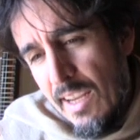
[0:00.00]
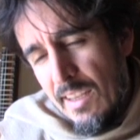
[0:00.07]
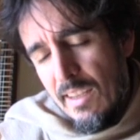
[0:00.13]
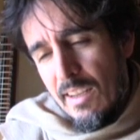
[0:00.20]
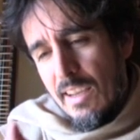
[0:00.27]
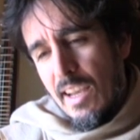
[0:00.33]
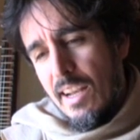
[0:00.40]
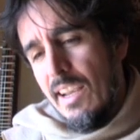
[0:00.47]
take
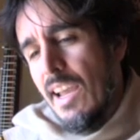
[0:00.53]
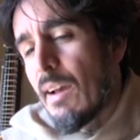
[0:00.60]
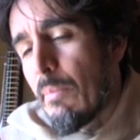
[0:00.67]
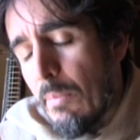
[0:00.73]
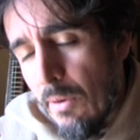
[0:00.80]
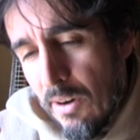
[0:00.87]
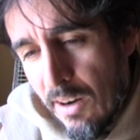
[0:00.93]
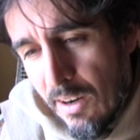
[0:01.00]
the Kit
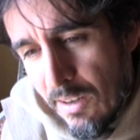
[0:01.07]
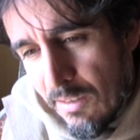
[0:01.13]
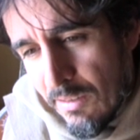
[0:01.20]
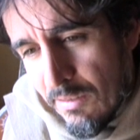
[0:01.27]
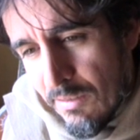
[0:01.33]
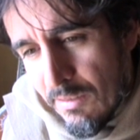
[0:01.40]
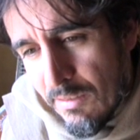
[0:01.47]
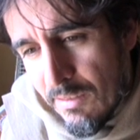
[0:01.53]
Kat bar
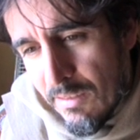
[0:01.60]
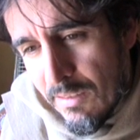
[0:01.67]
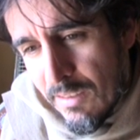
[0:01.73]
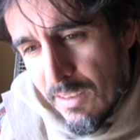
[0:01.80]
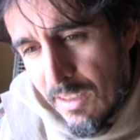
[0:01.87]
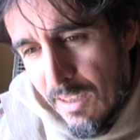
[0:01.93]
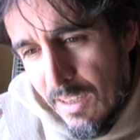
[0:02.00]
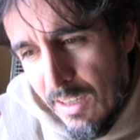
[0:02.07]

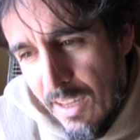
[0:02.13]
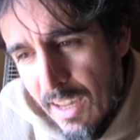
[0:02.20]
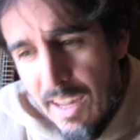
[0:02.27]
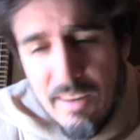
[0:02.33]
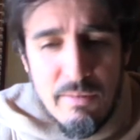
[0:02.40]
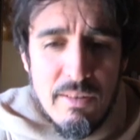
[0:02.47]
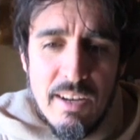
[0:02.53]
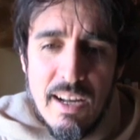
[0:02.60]

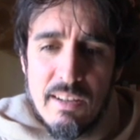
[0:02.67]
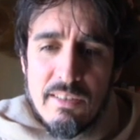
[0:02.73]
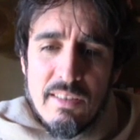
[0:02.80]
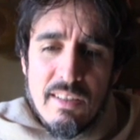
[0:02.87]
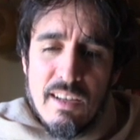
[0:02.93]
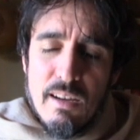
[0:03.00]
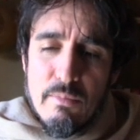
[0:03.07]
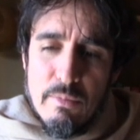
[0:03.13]
and renounce
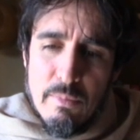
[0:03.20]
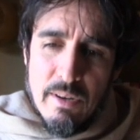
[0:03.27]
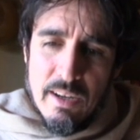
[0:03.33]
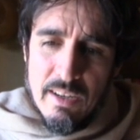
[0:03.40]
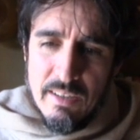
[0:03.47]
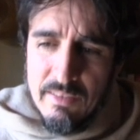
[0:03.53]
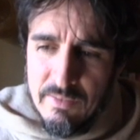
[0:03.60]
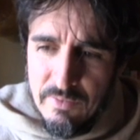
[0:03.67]
the gummy
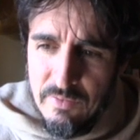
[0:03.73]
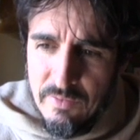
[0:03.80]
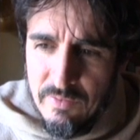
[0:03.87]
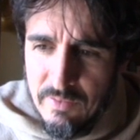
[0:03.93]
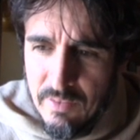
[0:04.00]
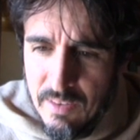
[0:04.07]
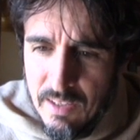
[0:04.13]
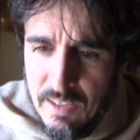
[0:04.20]
bear,
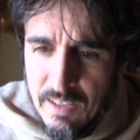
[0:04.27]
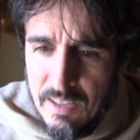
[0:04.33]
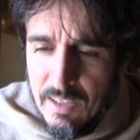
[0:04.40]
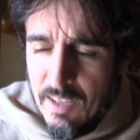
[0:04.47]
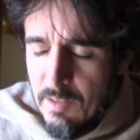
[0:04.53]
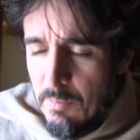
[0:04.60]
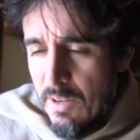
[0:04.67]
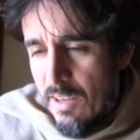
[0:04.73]

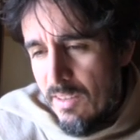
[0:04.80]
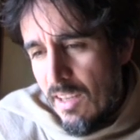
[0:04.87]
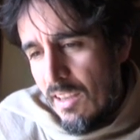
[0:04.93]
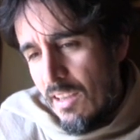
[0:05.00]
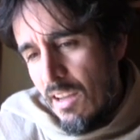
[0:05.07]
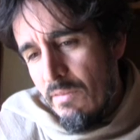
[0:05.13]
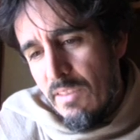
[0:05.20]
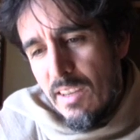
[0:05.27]
because I
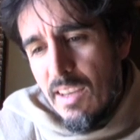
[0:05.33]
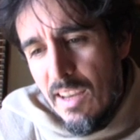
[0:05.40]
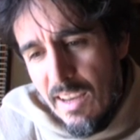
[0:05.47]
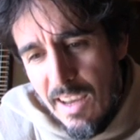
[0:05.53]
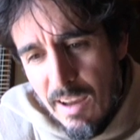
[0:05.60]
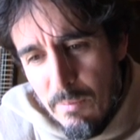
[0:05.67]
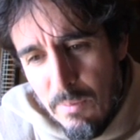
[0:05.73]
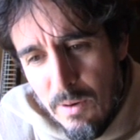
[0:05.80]
love the Kit
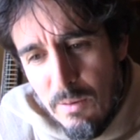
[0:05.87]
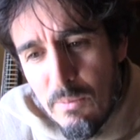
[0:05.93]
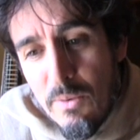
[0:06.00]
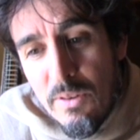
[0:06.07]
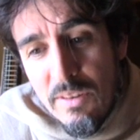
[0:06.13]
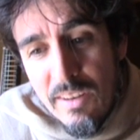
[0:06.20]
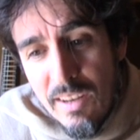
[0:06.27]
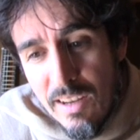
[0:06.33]
Kat bar
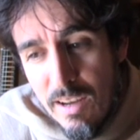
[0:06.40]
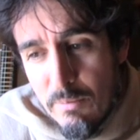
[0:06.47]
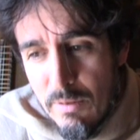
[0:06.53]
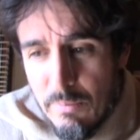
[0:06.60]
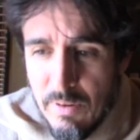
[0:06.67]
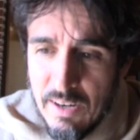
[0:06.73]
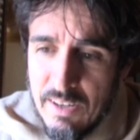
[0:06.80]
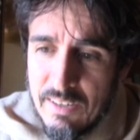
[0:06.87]
more than the
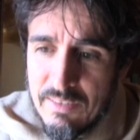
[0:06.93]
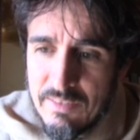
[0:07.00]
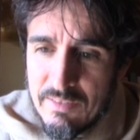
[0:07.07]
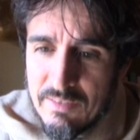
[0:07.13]
gummy bear.